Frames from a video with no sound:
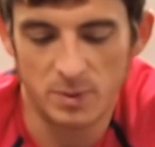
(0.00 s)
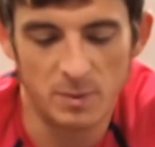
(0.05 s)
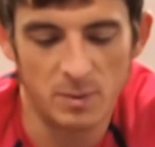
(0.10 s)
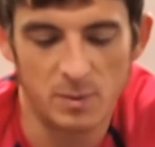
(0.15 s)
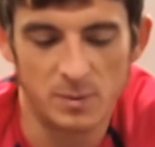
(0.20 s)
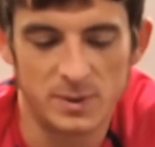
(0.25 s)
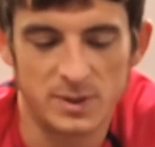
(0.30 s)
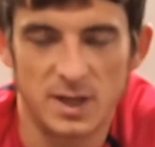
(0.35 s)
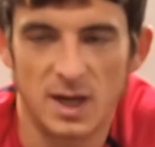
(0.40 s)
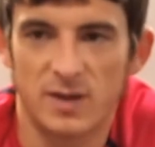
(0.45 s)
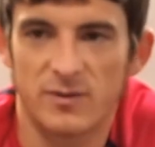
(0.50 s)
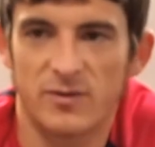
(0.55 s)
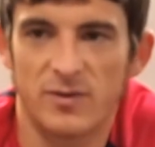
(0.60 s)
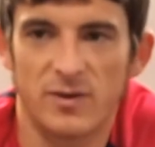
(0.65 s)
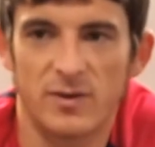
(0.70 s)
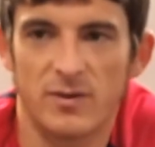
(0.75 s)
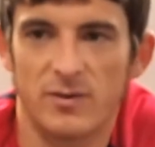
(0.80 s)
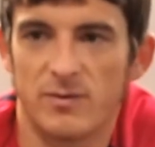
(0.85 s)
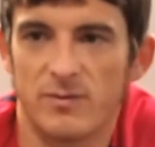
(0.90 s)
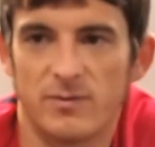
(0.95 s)
my mum and dad
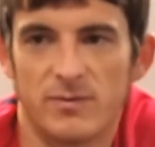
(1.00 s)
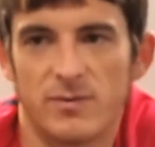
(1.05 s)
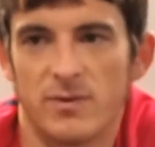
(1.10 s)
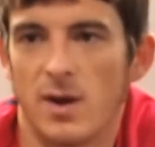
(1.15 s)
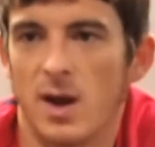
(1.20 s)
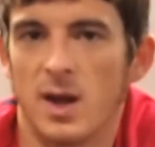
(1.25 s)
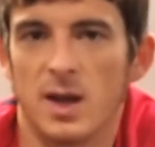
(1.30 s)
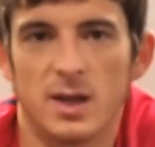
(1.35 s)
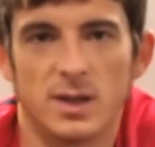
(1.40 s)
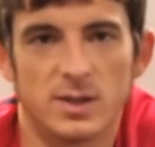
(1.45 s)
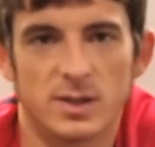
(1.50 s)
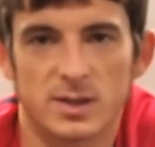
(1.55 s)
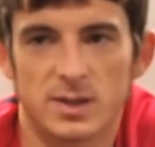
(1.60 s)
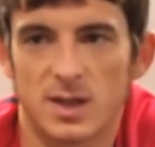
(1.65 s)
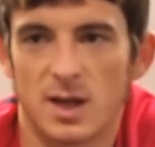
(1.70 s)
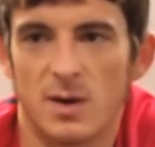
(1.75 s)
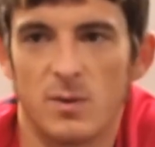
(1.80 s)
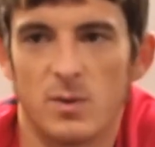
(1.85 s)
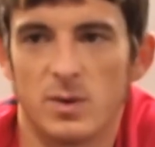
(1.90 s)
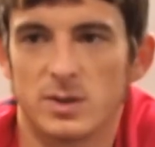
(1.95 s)
for for ages
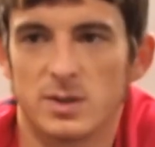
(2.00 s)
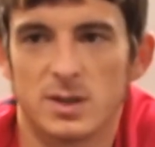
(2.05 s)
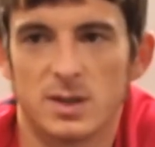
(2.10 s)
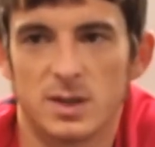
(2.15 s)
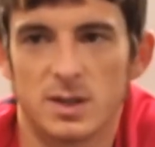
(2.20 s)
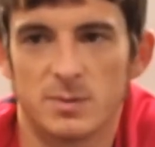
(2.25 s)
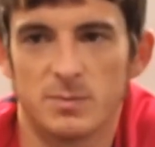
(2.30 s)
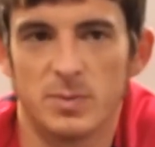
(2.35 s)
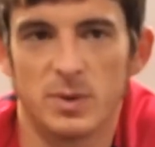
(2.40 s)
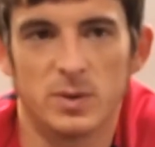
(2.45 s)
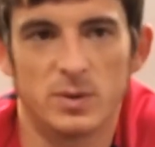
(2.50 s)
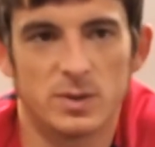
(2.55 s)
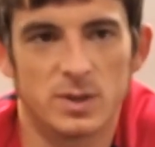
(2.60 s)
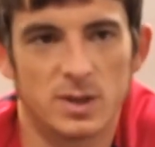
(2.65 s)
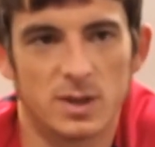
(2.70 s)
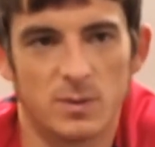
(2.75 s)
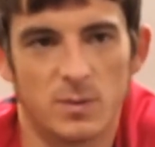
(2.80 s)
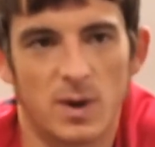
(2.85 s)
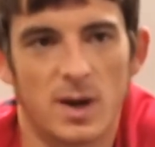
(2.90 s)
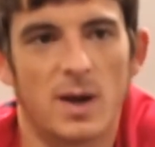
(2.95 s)
that I wanted this boot,
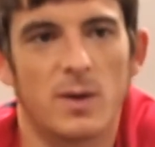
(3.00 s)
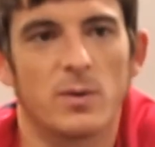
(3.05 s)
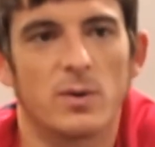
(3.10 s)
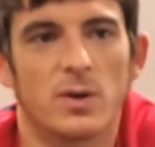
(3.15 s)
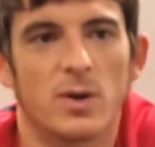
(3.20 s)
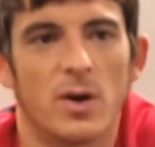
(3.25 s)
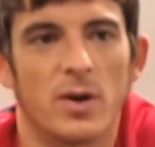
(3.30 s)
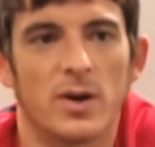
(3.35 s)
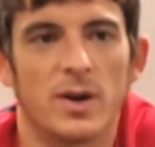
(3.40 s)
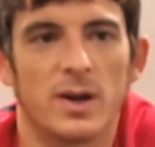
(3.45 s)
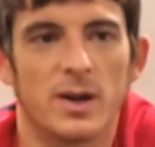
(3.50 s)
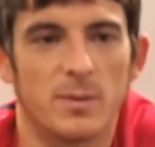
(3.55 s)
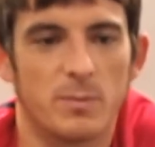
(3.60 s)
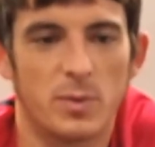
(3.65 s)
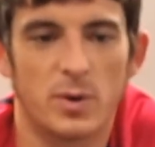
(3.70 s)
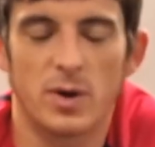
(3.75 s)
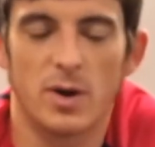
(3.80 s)
and they went out and got it.